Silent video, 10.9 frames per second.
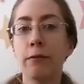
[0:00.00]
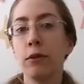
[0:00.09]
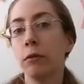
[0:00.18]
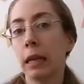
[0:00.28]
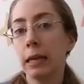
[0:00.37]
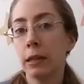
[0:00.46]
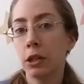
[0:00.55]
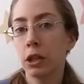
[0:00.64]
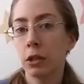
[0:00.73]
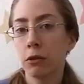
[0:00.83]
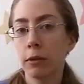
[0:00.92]
And if you like
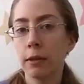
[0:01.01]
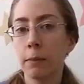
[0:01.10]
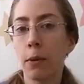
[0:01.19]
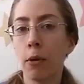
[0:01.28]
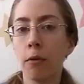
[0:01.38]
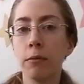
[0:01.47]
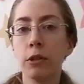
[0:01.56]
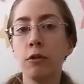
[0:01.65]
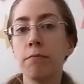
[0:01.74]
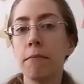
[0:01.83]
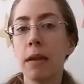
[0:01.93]
children's poems,
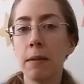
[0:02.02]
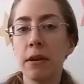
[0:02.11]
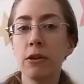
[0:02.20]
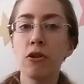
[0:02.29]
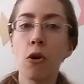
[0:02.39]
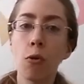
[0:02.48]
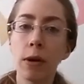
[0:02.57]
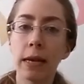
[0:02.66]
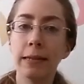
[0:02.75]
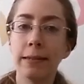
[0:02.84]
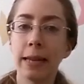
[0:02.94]
you maybe know
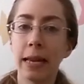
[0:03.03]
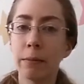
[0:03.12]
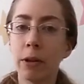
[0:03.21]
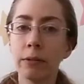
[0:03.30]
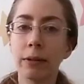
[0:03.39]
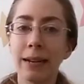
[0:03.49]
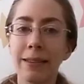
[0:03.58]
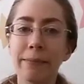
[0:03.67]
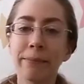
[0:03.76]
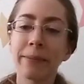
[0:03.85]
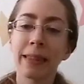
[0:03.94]
his name
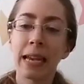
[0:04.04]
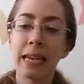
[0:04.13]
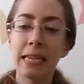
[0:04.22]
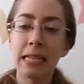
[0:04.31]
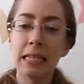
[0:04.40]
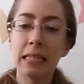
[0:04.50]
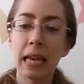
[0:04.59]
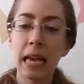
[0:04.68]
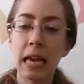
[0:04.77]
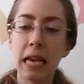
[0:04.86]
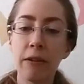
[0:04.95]
already. He's
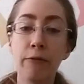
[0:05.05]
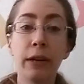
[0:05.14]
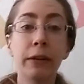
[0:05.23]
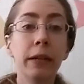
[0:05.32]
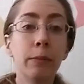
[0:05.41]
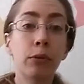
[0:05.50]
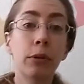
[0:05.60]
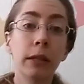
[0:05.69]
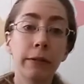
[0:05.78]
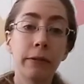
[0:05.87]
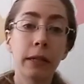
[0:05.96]
a very
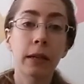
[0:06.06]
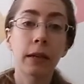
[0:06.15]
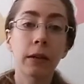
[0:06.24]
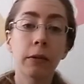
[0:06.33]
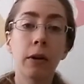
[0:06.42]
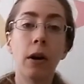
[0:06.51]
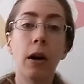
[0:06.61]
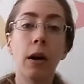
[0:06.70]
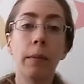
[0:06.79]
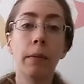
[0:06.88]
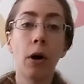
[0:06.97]
prolific
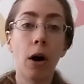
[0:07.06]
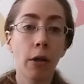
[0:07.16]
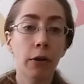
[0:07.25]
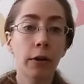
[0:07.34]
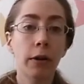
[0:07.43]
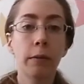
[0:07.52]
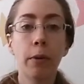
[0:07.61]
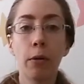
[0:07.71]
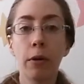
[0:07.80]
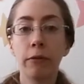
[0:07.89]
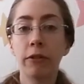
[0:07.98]
author and
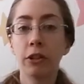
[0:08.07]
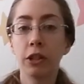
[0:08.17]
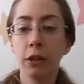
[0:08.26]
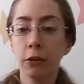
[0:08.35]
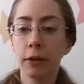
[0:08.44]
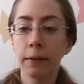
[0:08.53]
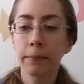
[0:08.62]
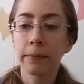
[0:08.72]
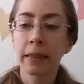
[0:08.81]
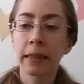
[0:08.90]
poet for children.